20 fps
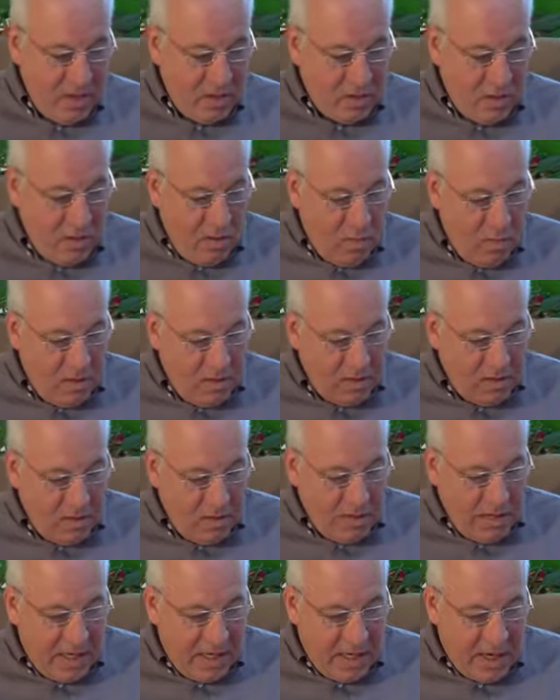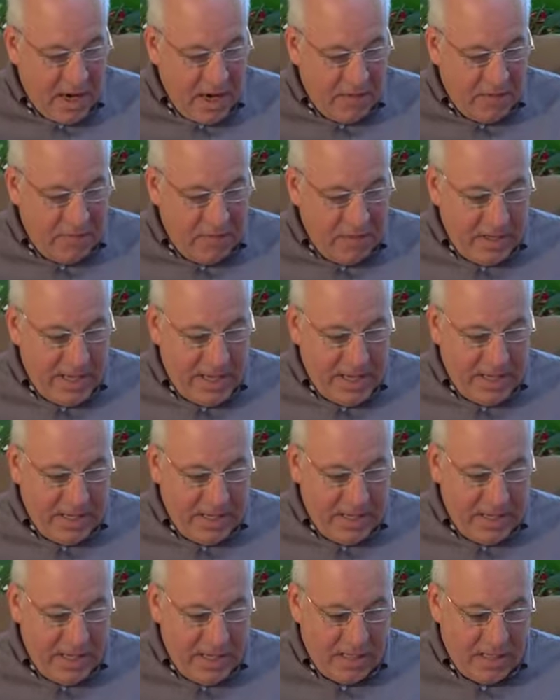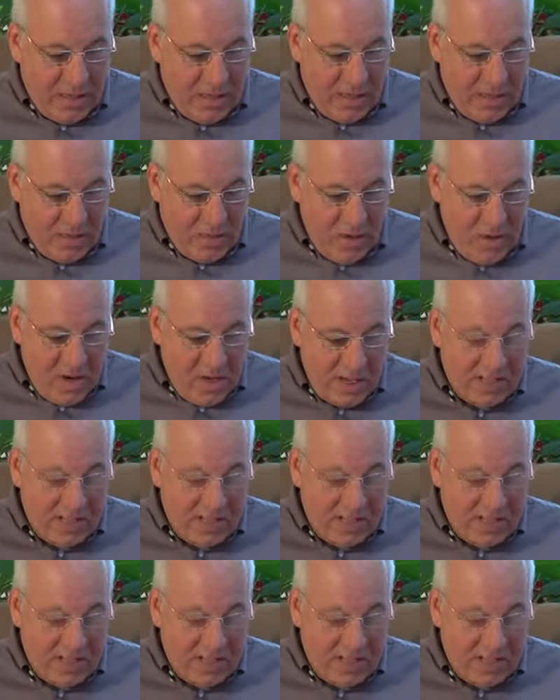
So I want us to look carefully at, at the third